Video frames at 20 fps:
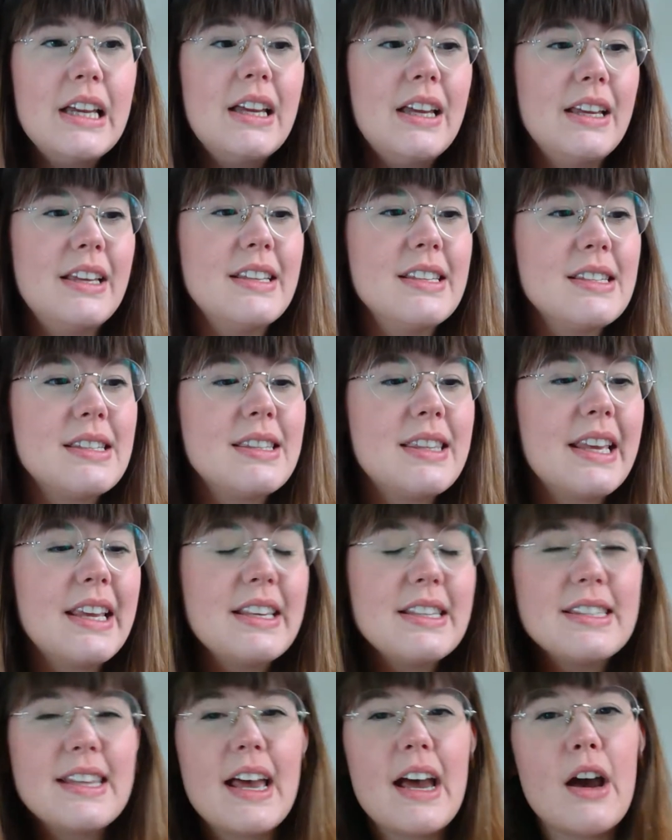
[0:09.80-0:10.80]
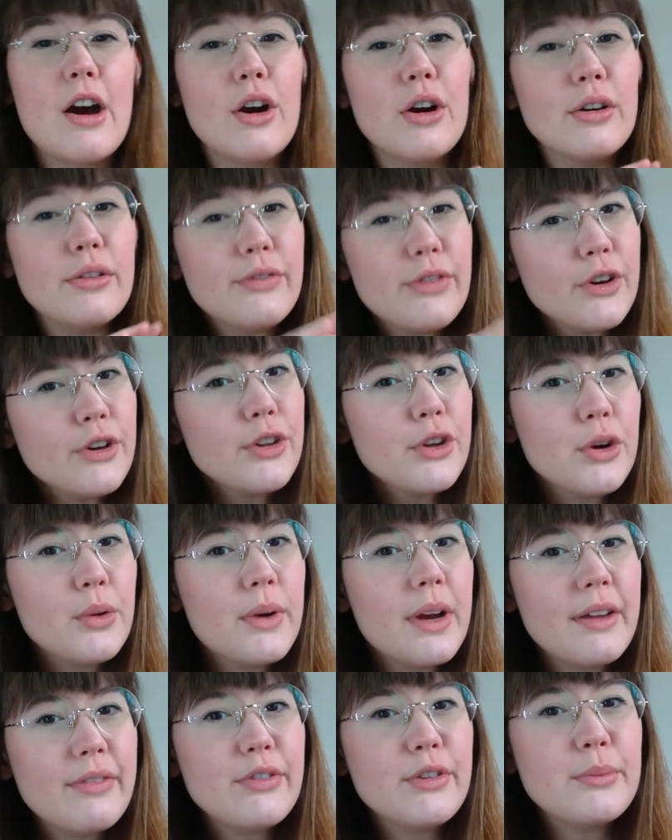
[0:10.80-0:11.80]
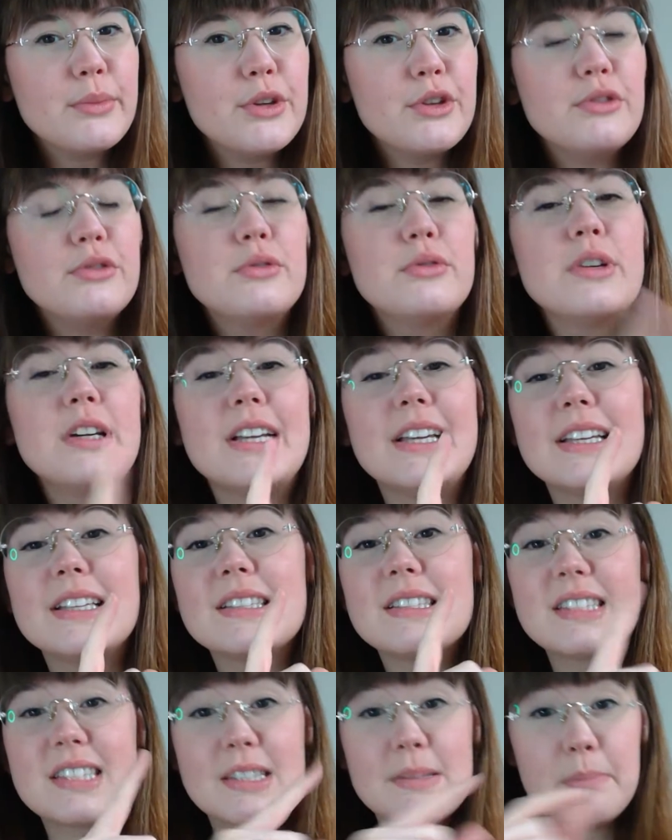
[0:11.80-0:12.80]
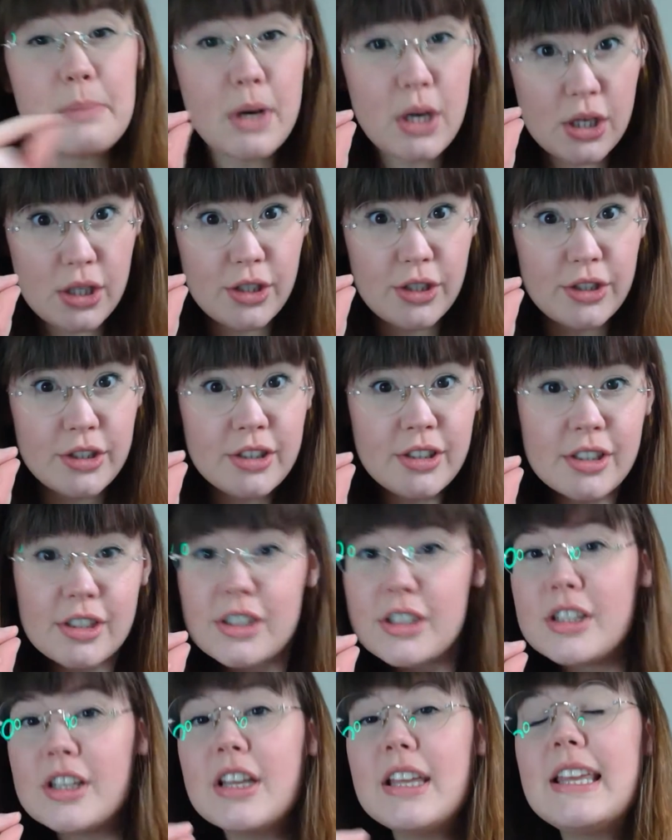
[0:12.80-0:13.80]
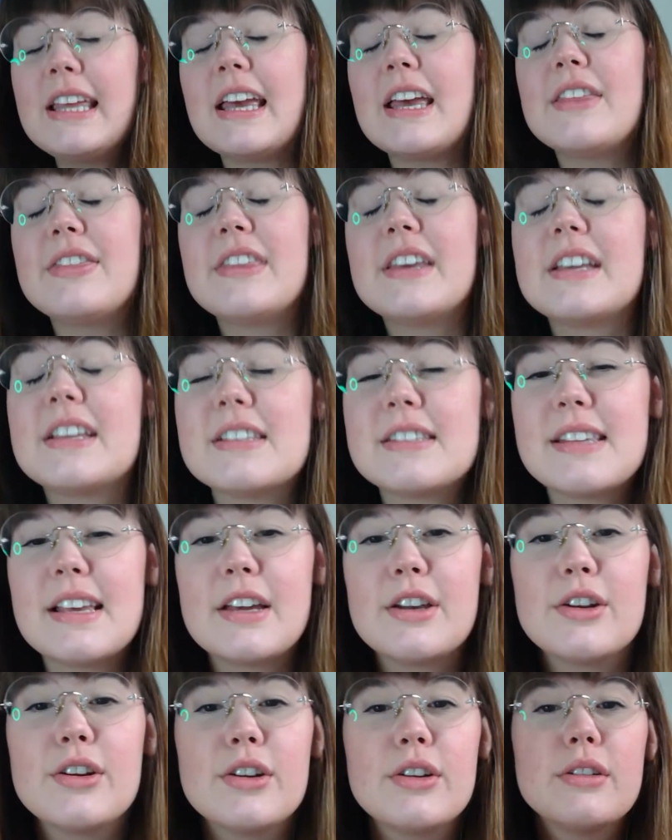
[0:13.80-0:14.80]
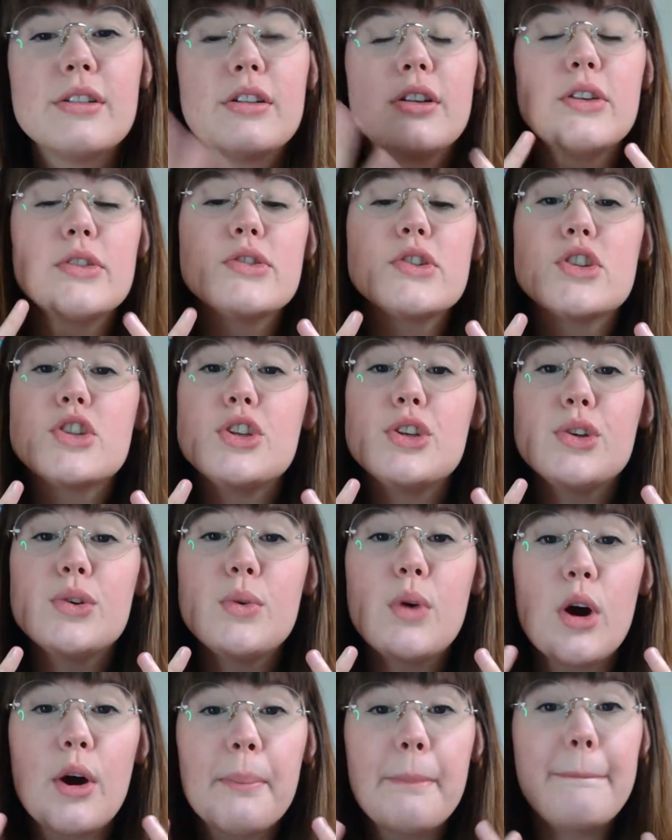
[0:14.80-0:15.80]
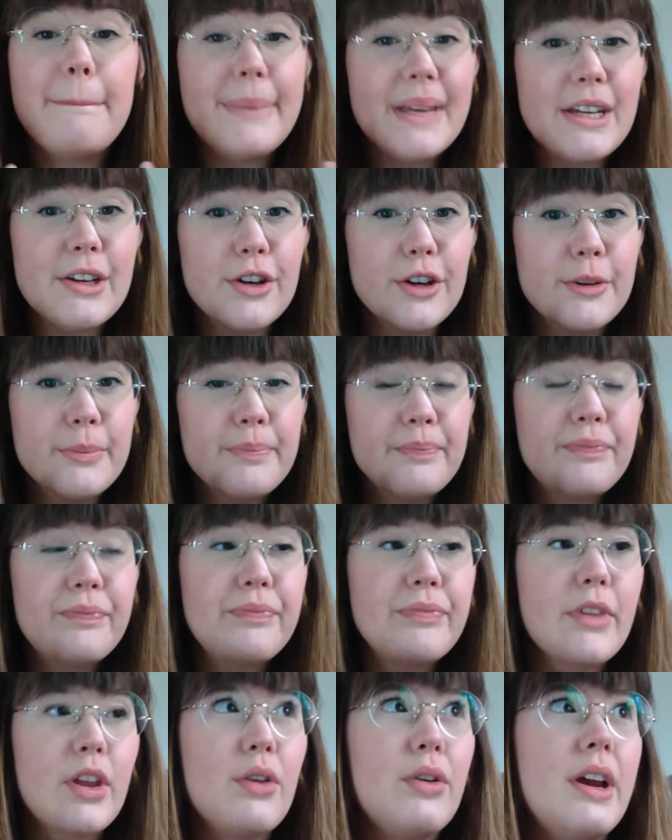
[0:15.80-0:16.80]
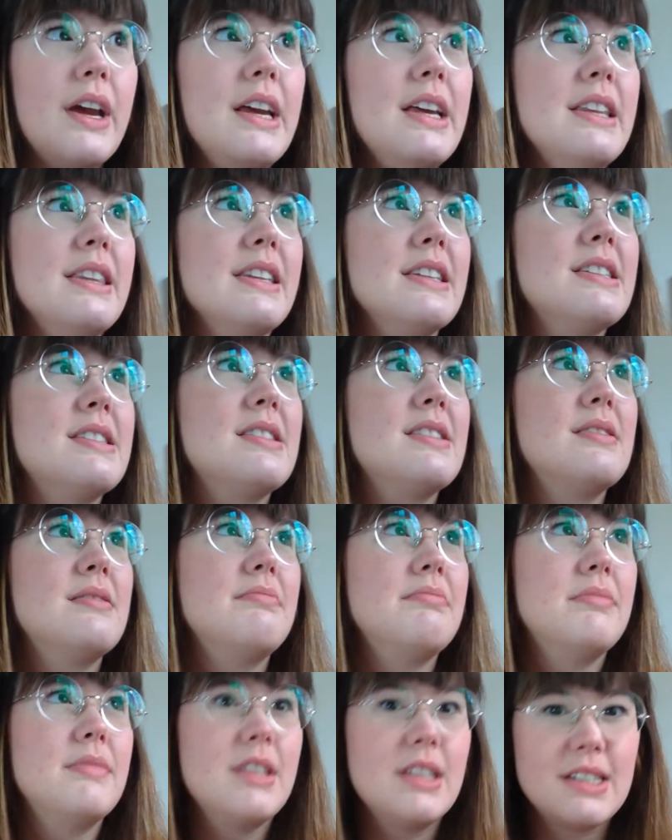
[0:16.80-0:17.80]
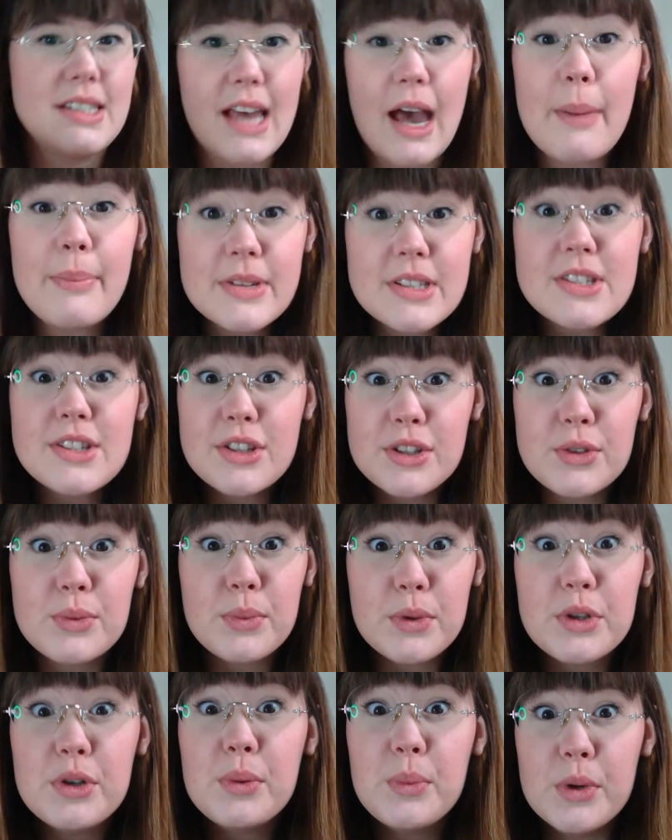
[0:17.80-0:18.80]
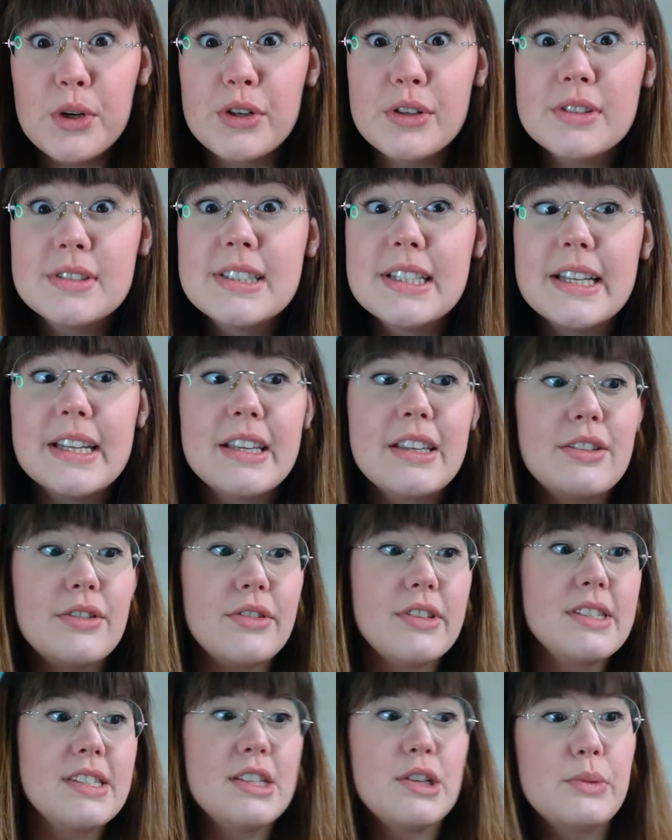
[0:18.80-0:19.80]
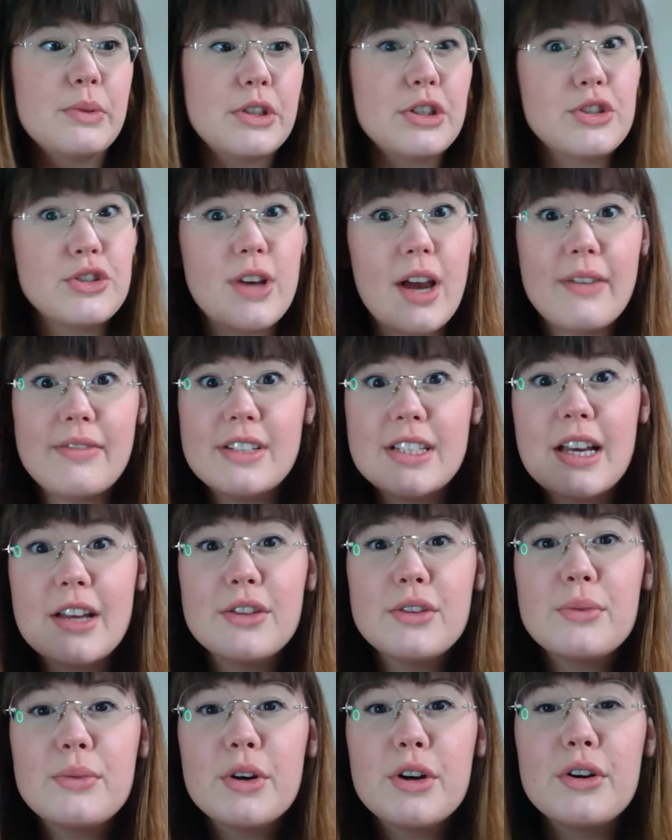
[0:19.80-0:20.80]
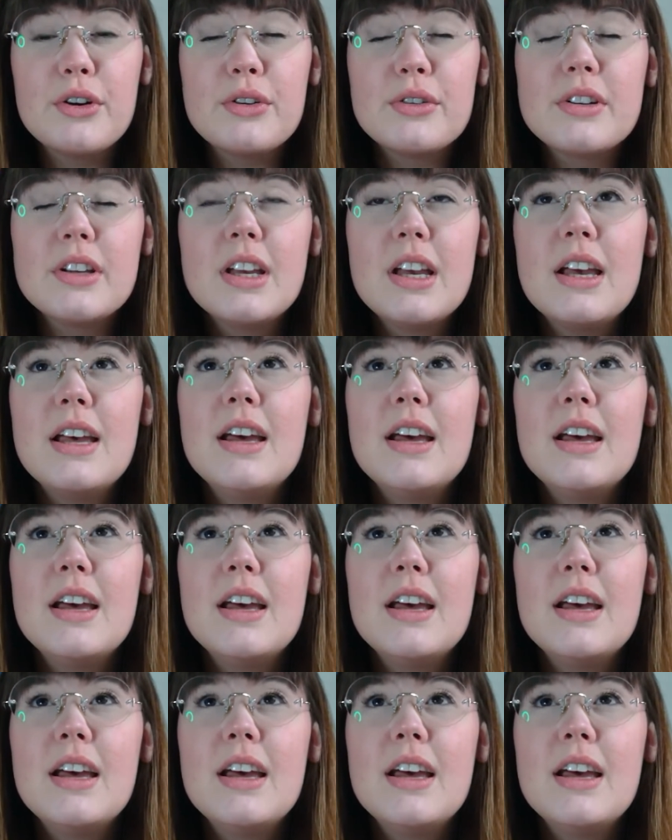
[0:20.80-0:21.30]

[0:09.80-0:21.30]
is things that are further away from you get smaller and things that are closer to you are bigger. Okay, and this happens in the real world. Like you can see it when you're driving down the road.